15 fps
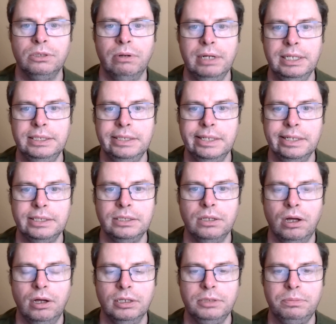
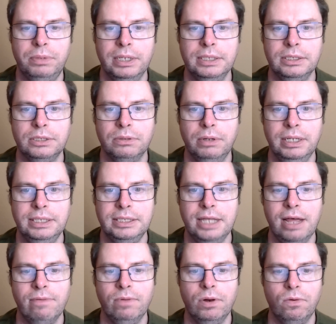26, Ospreys
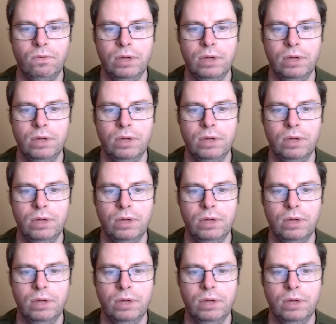27,